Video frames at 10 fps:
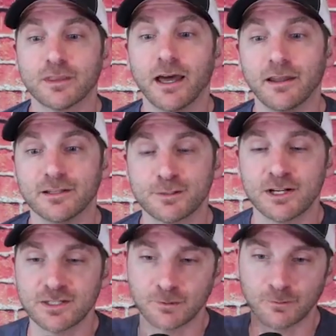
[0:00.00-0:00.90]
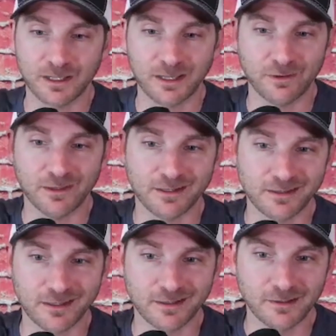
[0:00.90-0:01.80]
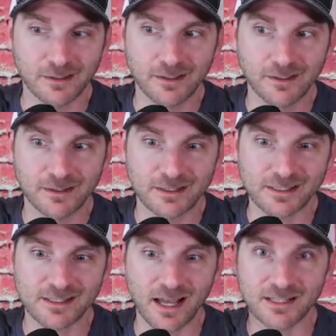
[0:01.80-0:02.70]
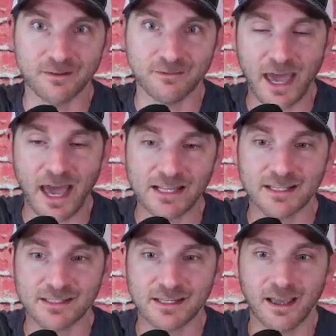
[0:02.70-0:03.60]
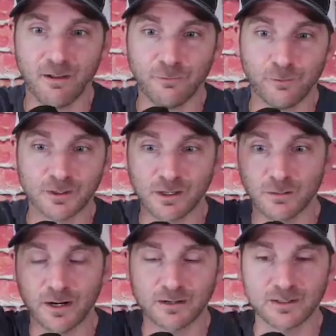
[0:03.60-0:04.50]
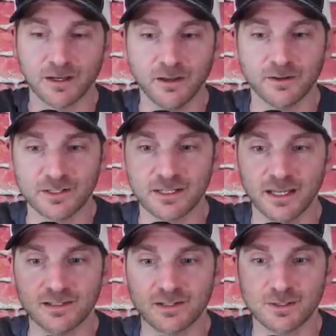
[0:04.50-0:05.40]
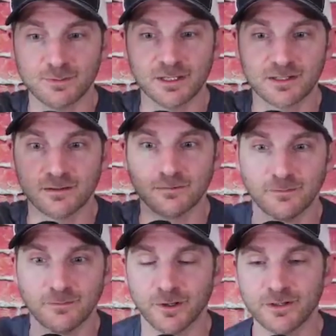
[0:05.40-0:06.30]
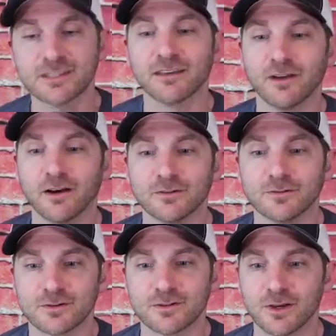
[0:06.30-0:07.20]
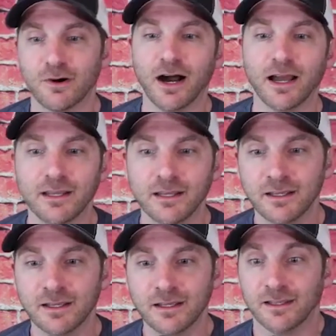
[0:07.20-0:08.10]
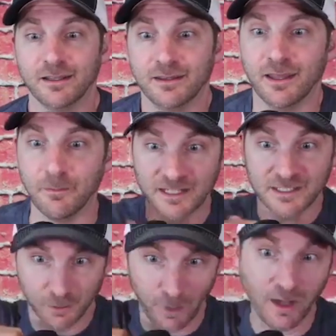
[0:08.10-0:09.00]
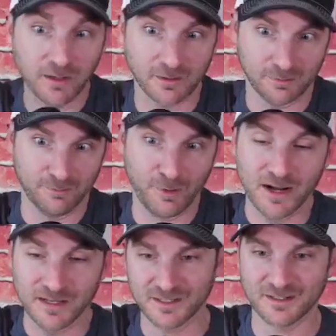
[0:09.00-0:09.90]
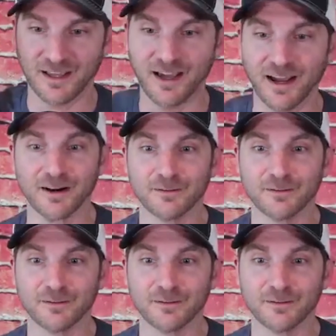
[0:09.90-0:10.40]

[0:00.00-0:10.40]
that. And especially with given the size of the assets in California compared to other states, just because the real estate values are so high, that makes the bond price higher.